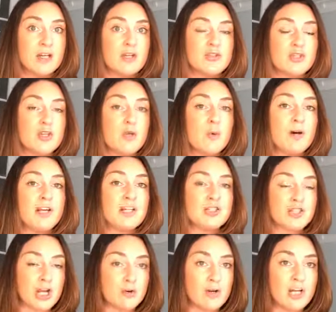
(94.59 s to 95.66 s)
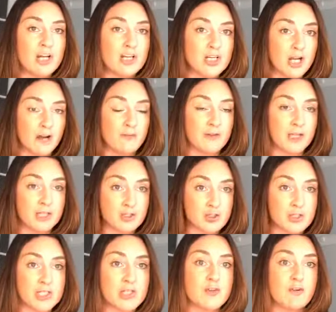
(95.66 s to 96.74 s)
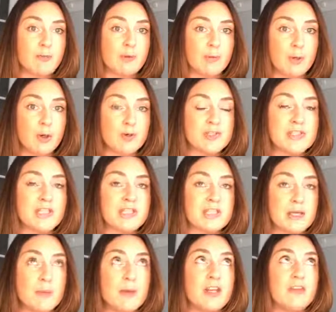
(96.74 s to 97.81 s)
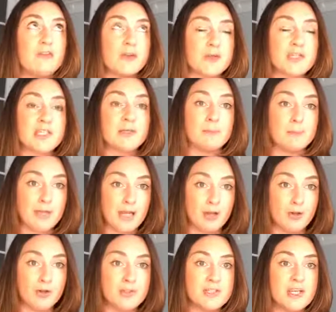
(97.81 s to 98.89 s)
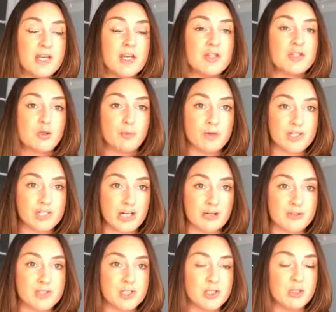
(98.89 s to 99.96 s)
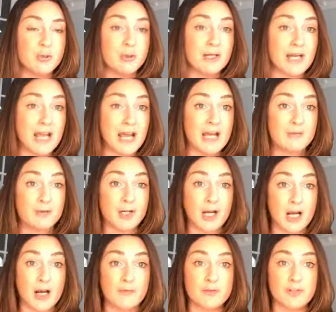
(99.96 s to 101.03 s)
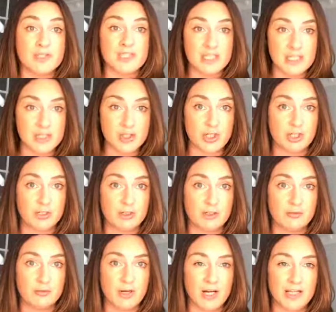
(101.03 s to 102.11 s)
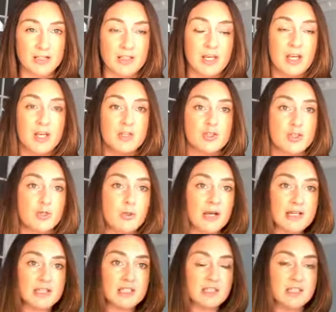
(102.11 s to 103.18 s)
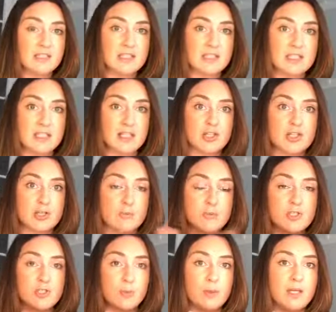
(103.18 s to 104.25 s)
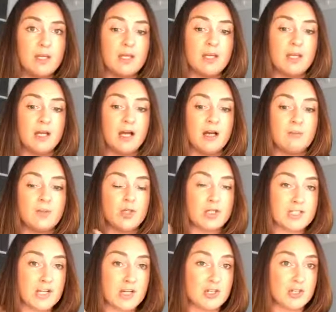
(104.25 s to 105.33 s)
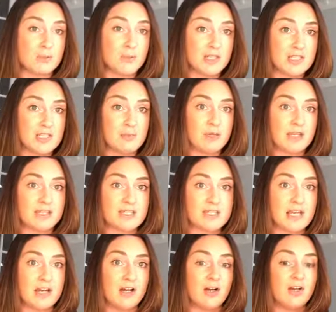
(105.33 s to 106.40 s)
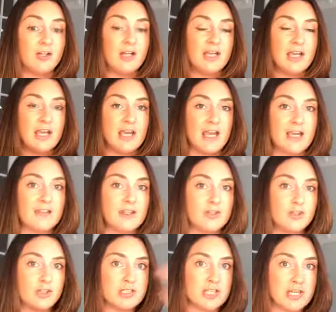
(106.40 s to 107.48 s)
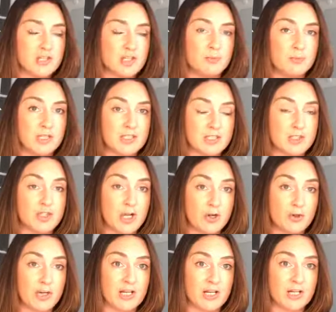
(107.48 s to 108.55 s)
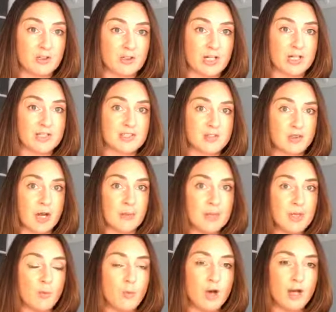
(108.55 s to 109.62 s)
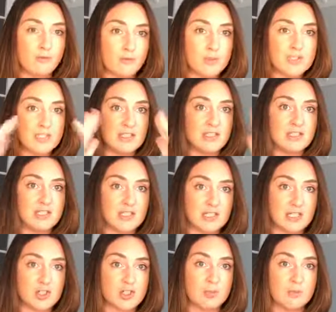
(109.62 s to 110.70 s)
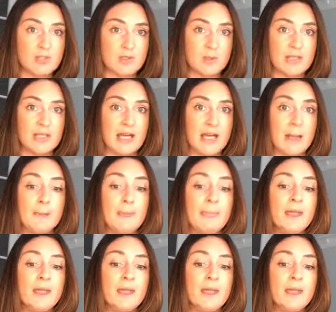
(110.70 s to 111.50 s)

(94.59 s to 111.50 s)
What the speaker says: So you want to generate enough interest from a post that somebody feels compelled to reach out to you and have a conversation, right? So do you guys see the distinction between your intention being to make a sale and then your intention being to generate interest? Drop me a 1 if you see the distinction between that.